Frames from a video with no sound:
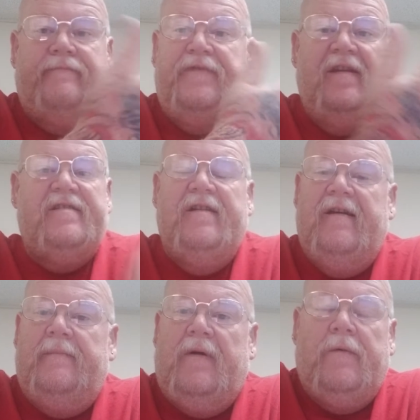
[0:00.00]
finishing
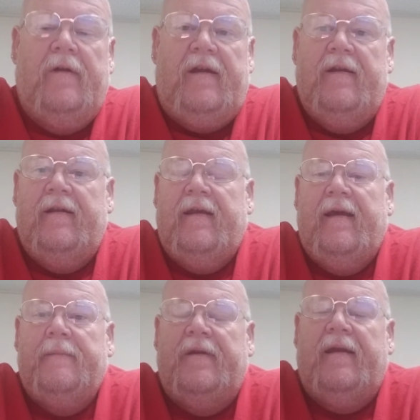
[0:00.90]
up my work here
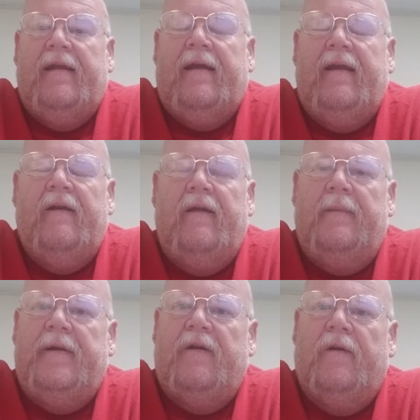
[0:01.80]
today. I'm going to get out of here a little
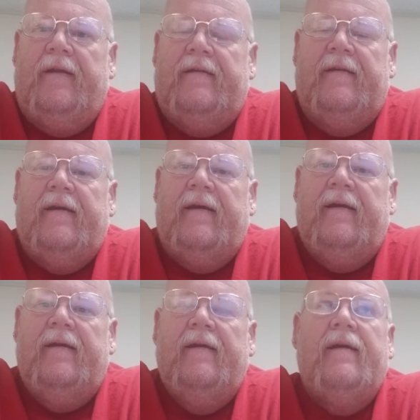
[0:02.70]
bit early
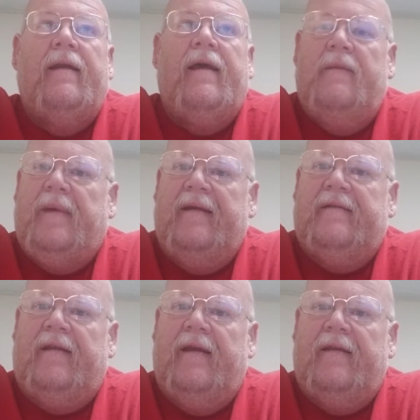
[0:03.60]
today and head back
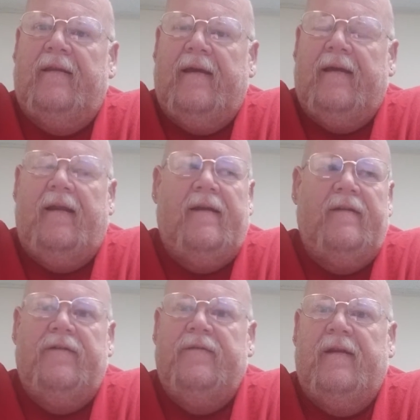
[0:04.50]
to Lakeland. Got a lot to
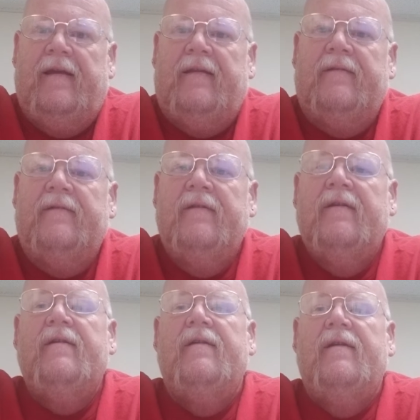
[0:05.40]
do in Lakeland,
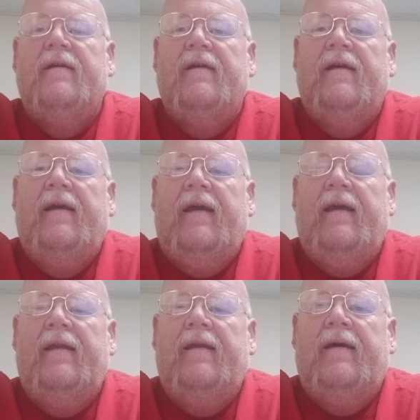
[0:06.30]

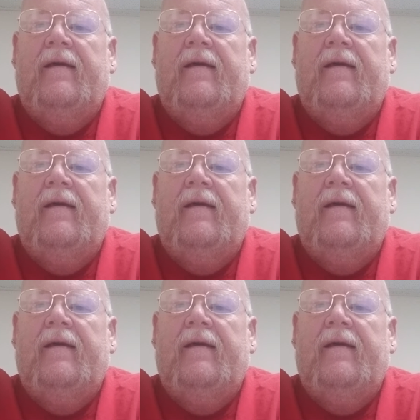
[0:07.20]
and